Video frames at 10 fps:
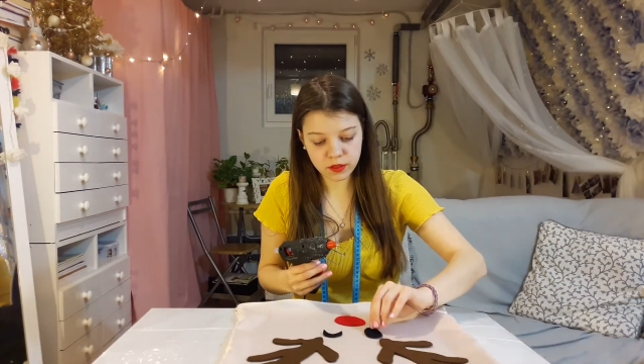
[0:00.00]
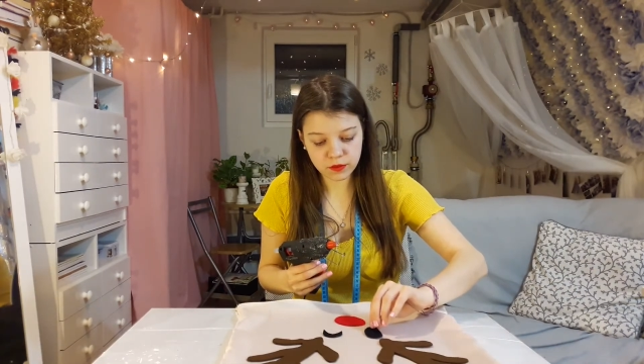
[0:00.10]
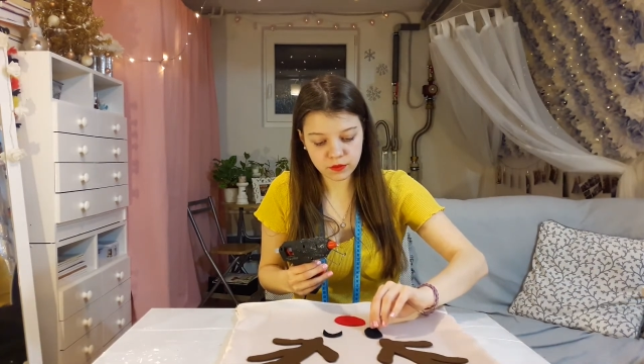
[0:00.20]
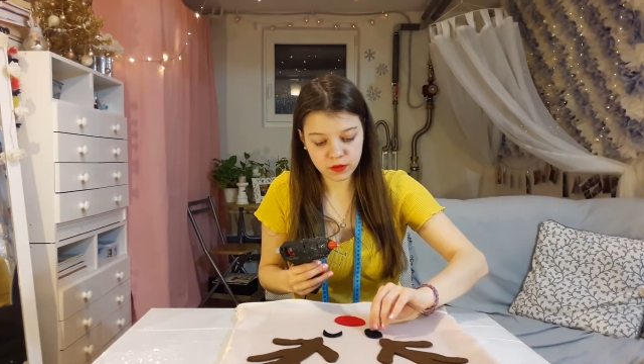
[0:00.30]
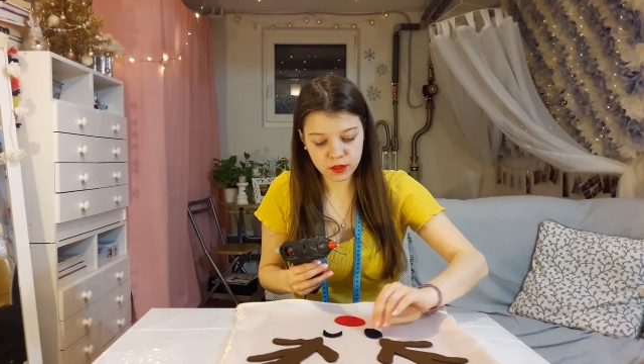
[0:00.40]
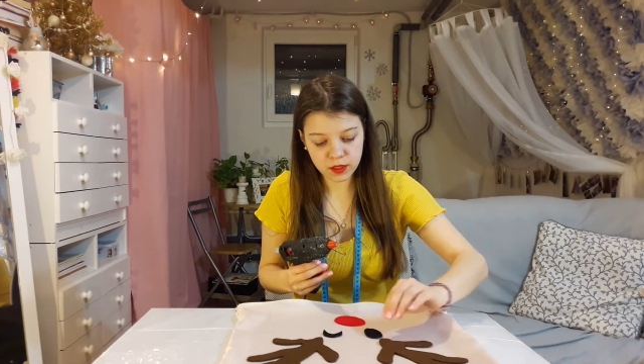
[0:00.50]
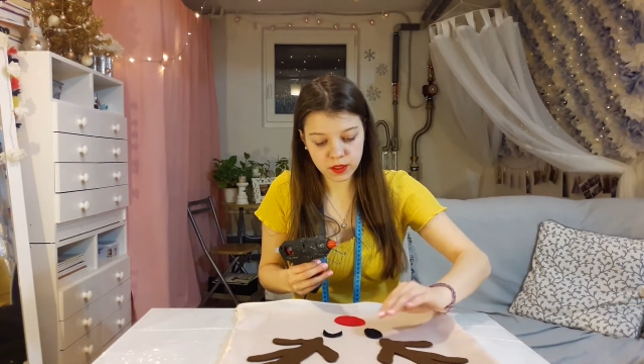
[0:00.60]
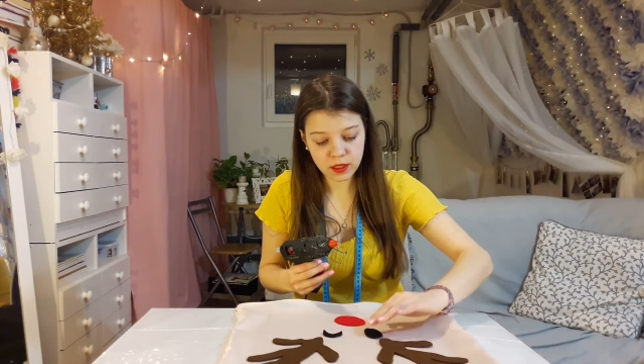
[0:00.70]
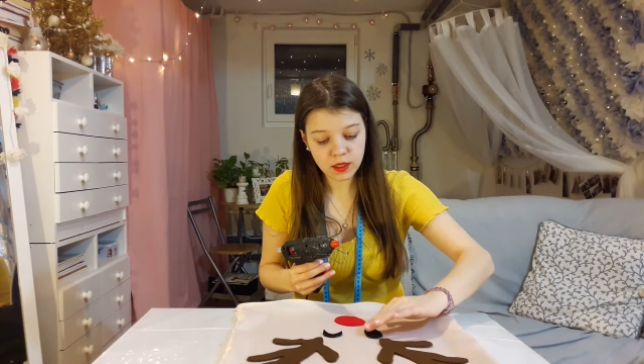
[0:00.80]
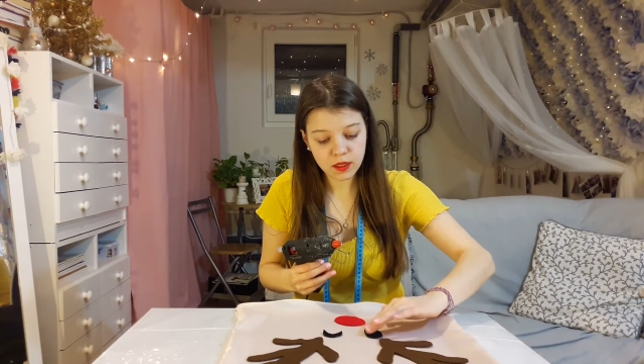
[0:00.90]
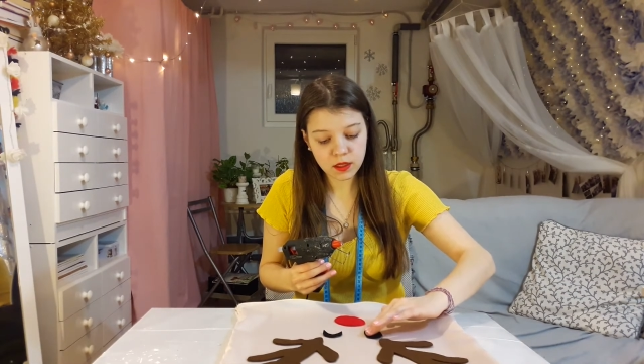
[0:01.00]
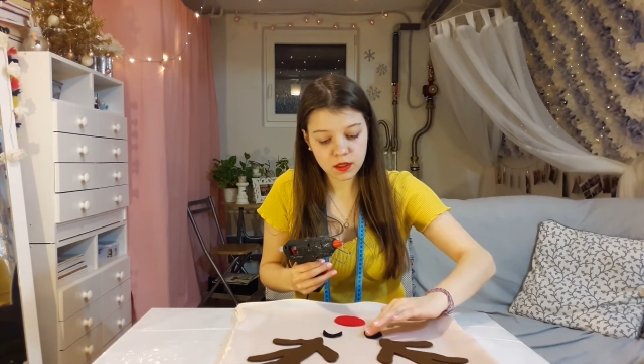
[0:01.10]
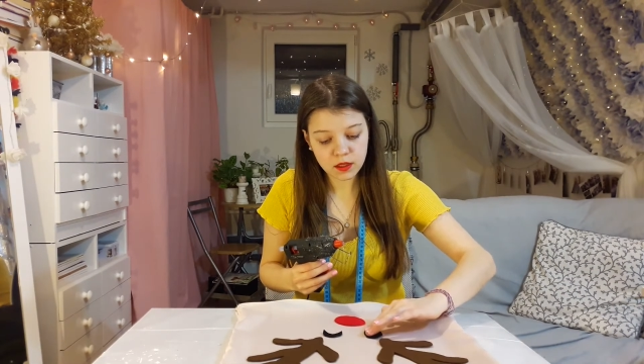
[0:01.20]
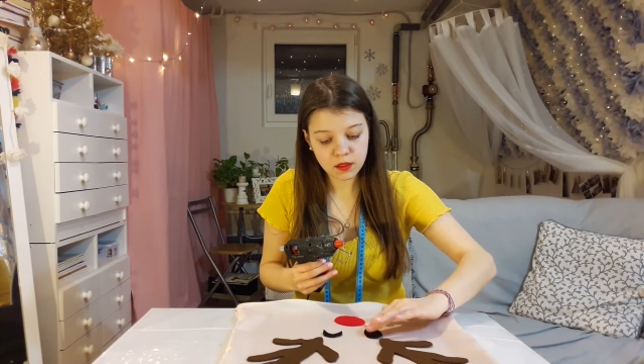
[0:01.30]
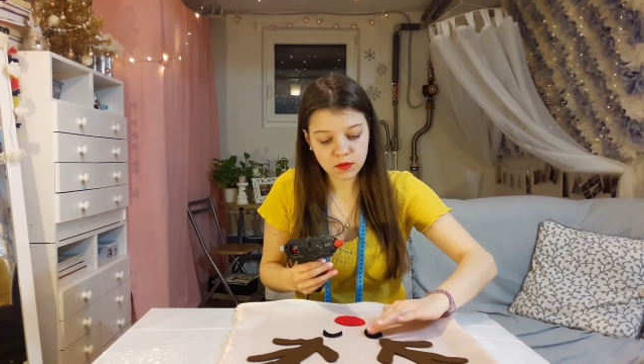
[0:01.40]
carefully.
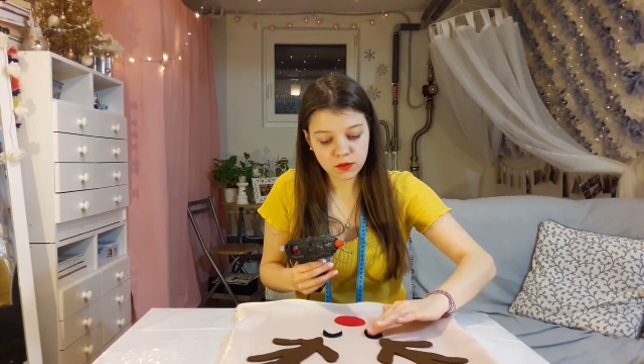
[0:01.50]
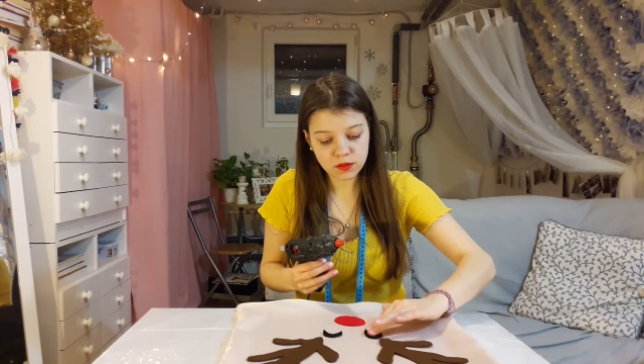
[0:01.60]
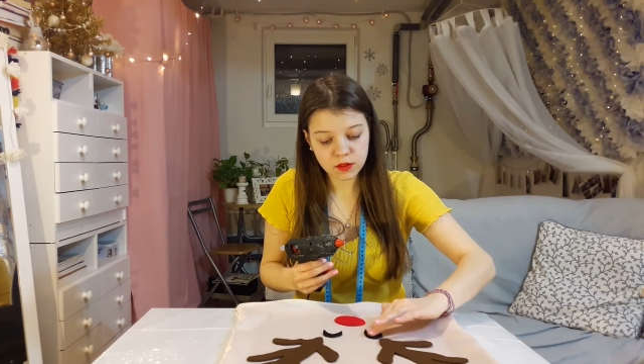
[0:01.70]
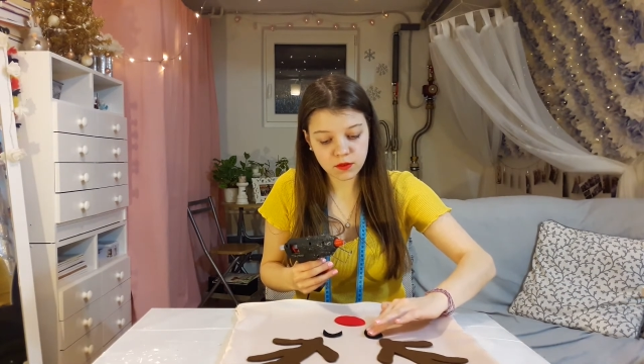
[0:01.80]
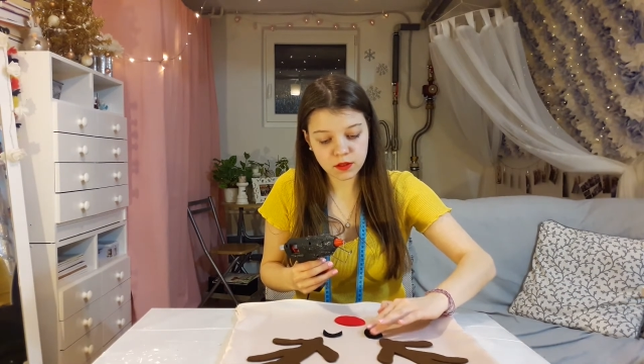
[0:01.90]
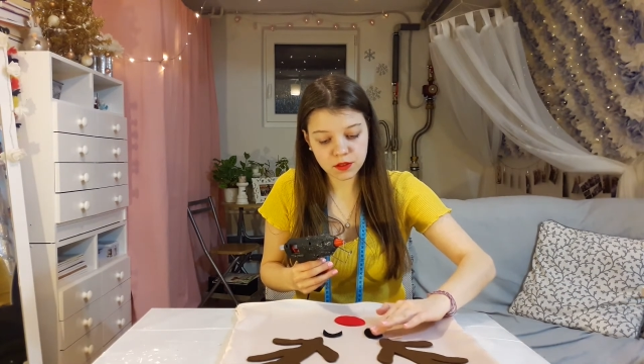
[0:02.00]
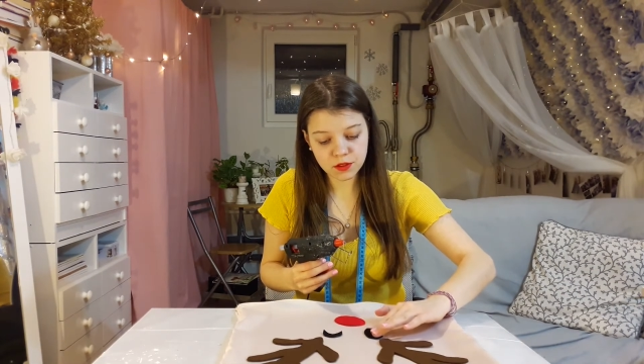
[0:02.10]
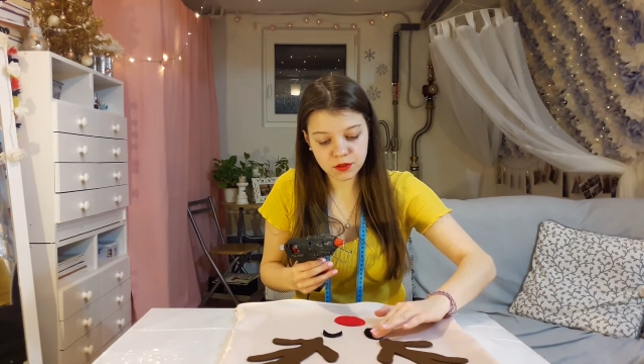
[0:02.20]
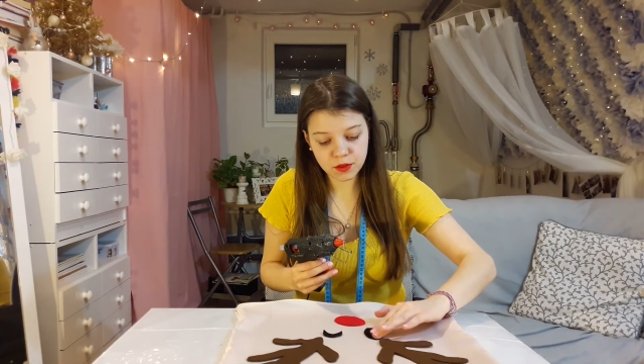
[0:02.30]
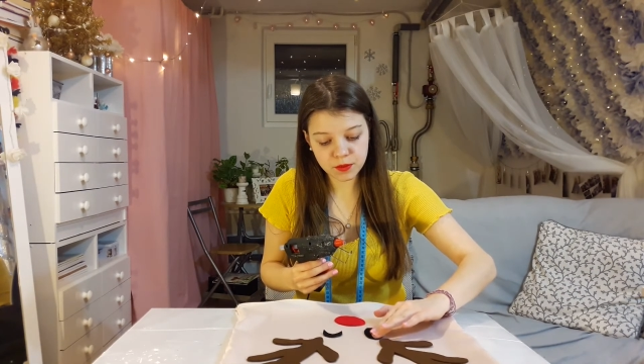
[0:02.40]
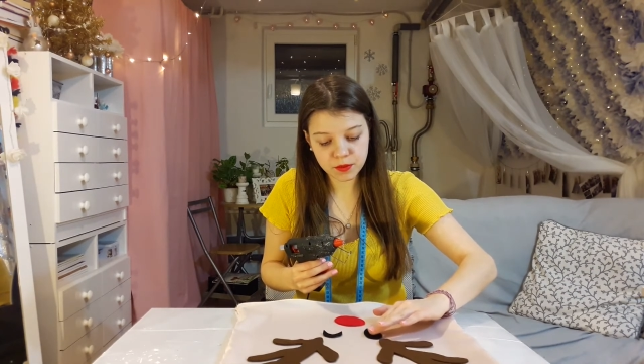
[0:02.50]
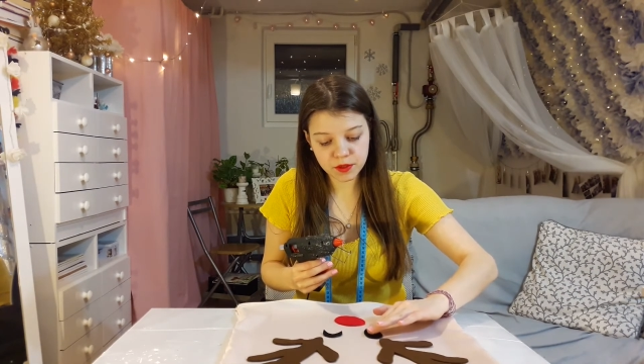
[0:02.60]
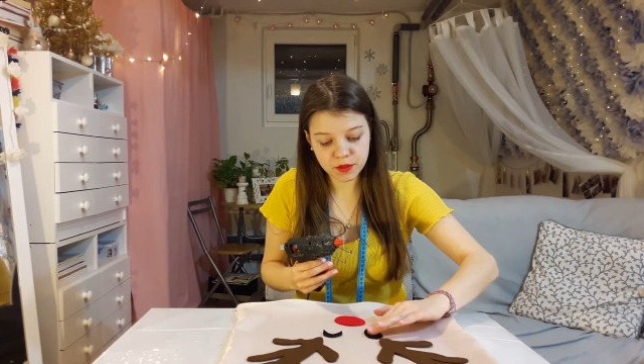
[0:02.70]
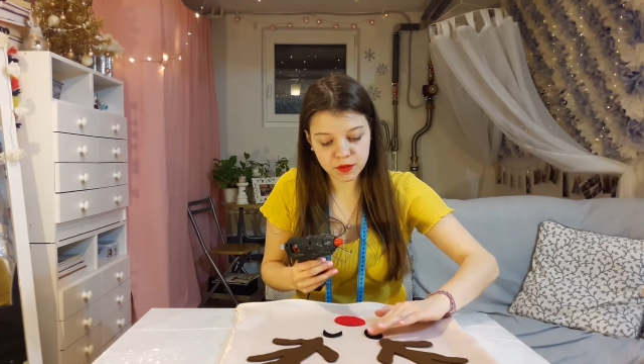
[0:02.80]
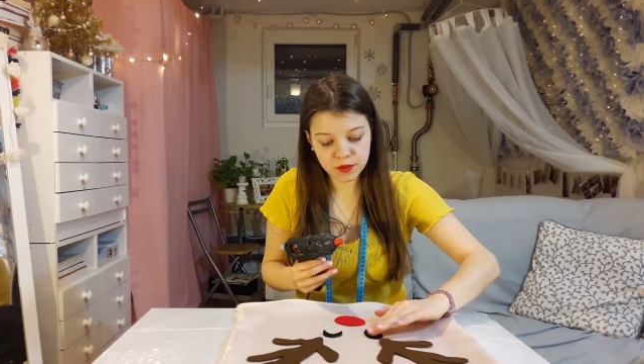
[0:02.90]
First of all, that you don't
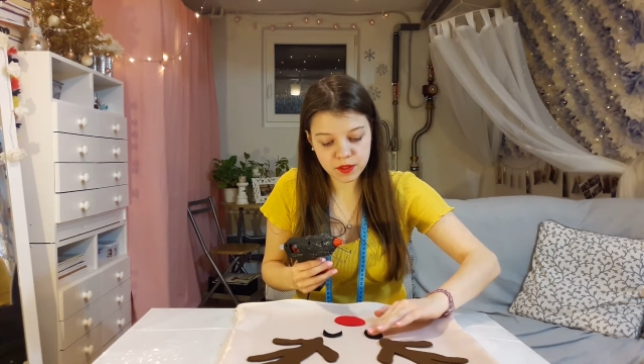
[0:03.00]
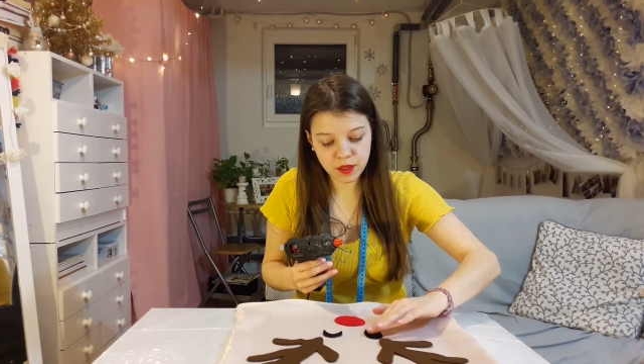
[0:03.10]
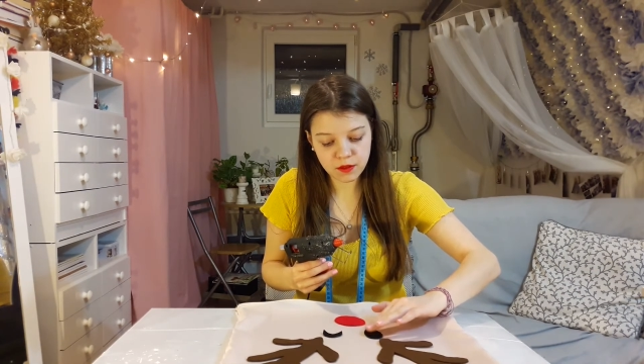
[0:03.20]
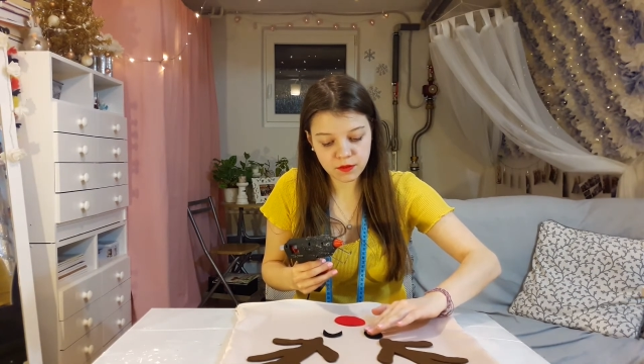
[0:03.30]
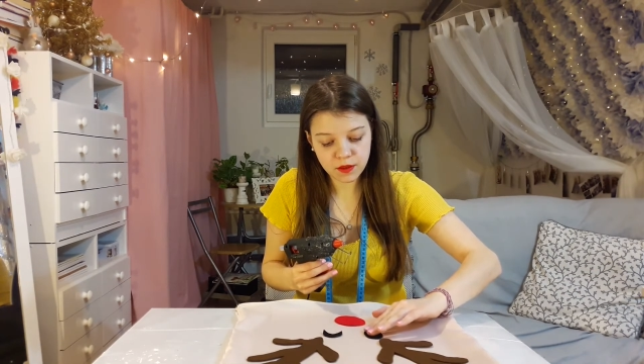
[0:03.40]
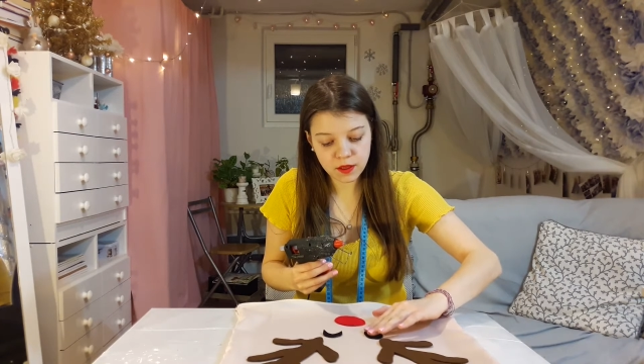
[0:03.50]
burn yourself